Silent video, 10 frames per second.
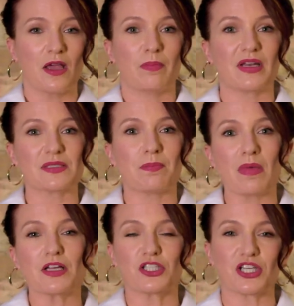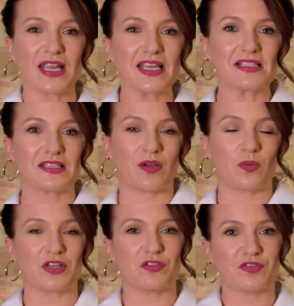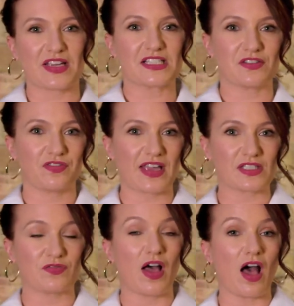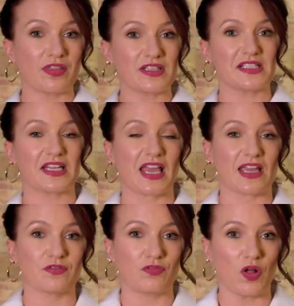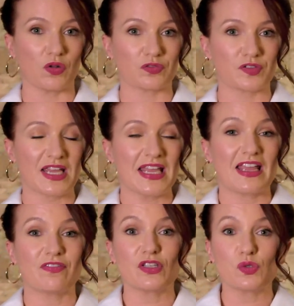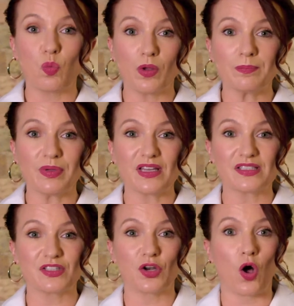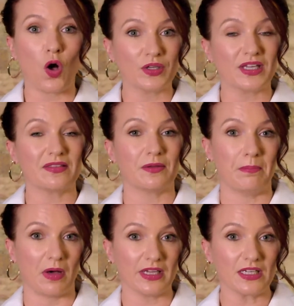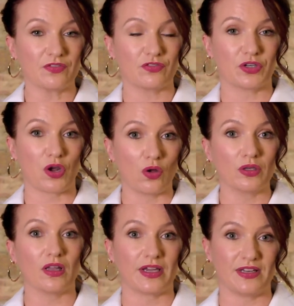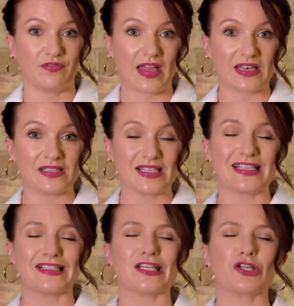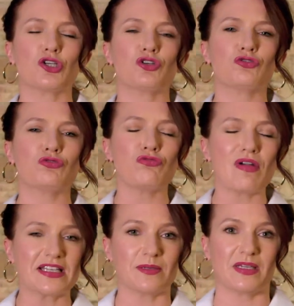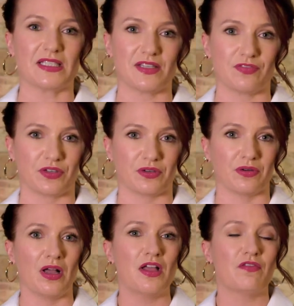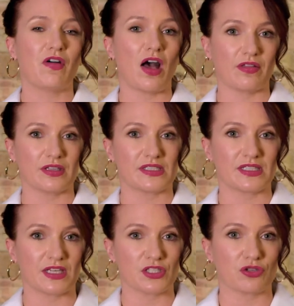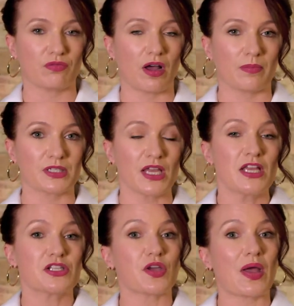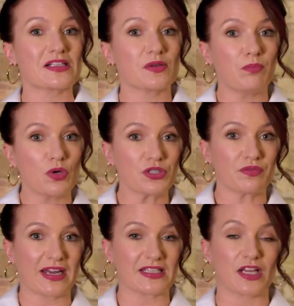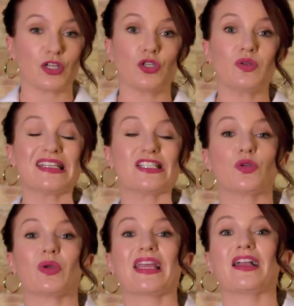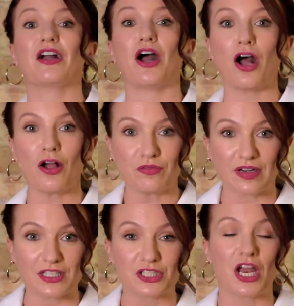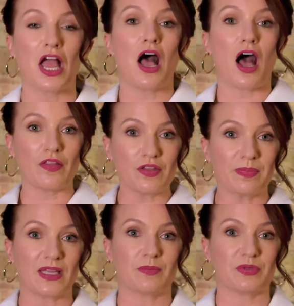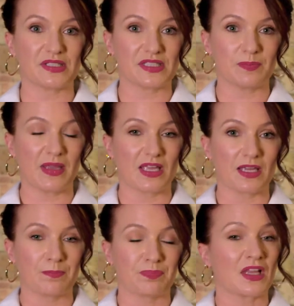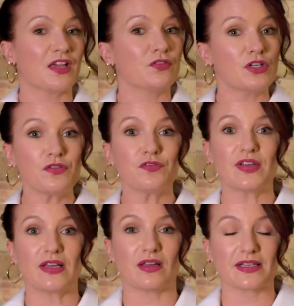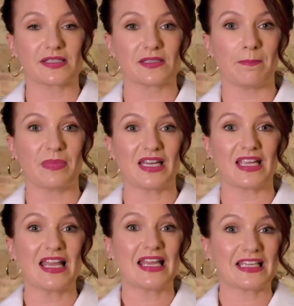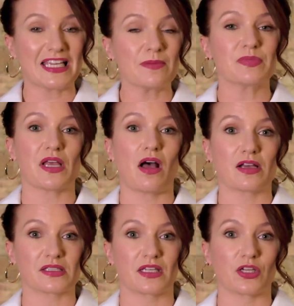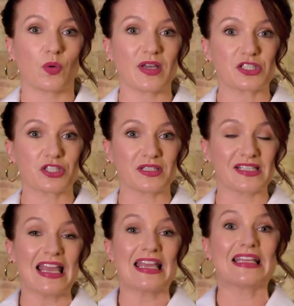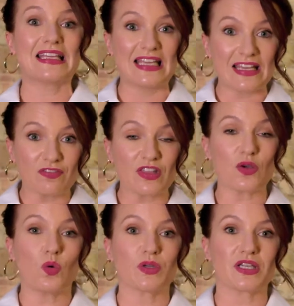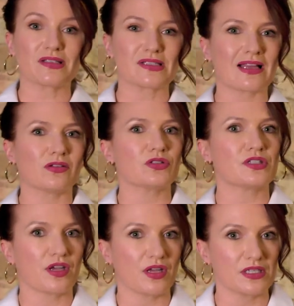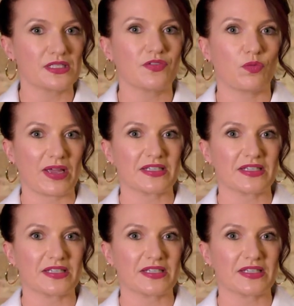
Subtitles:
but it's much easier when you're face-to-face for others to get involved. If there's one person hogging the mic for an online event, it's incredibly difficult for others to interrupt. So as a moderator, you need to encourage other people to speak. If you feel like somebody keeps asking questions, give the audience an alternative way